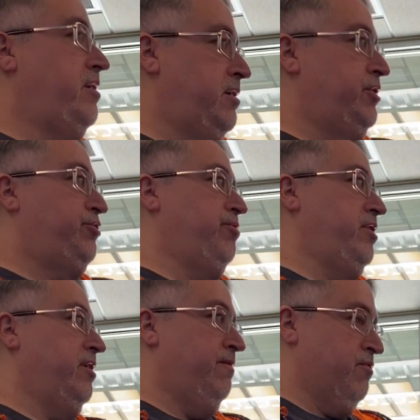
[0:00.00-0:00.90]

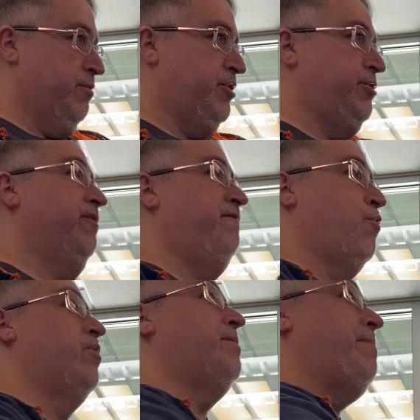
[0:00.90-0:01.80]
history of World War II
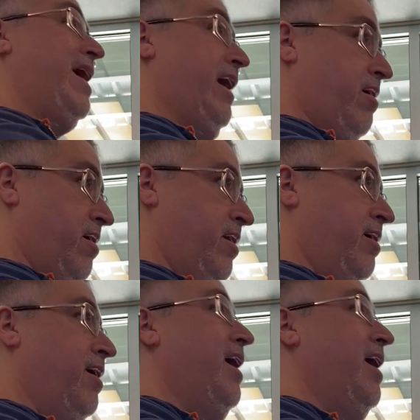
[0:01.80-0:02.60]
for the Pentagon,